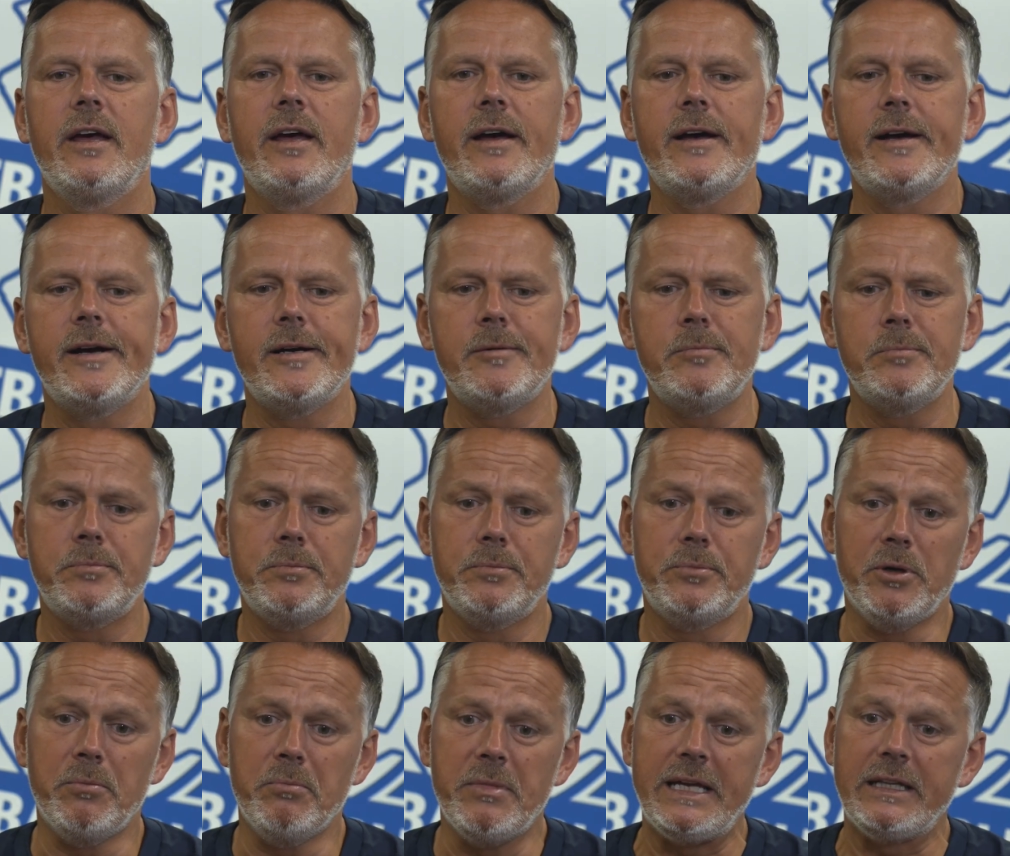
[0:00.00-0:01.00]

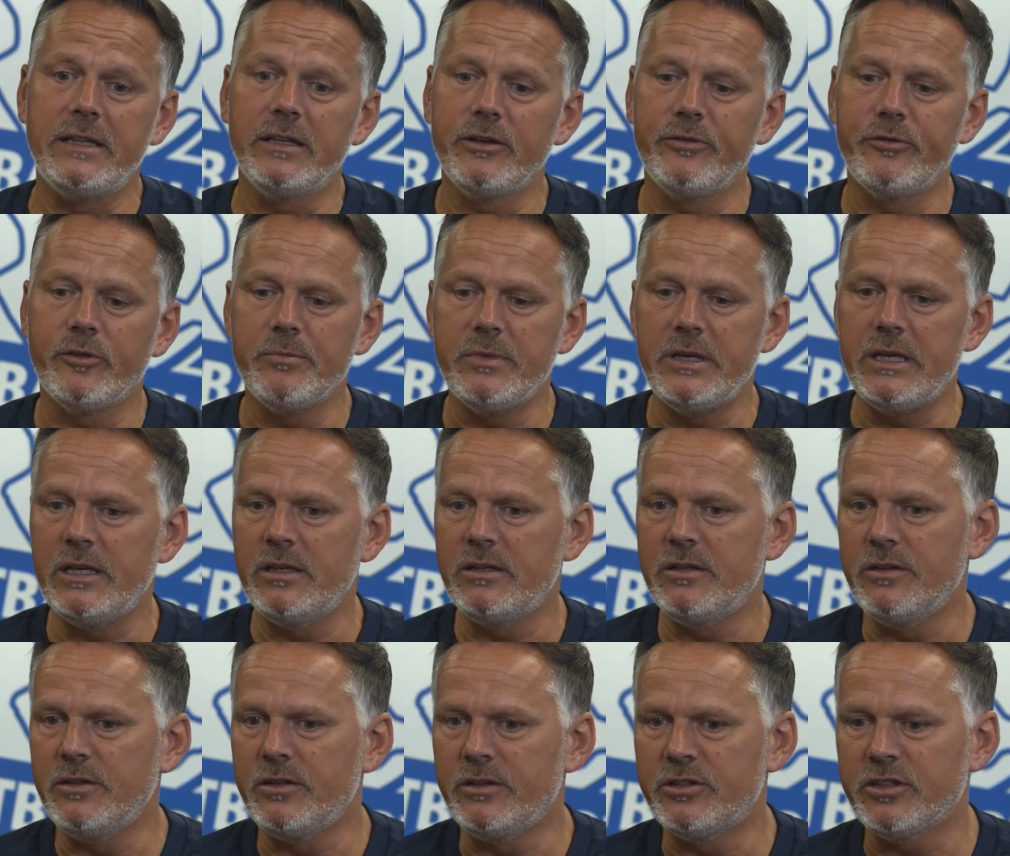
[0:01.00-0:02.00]
But mainly for me,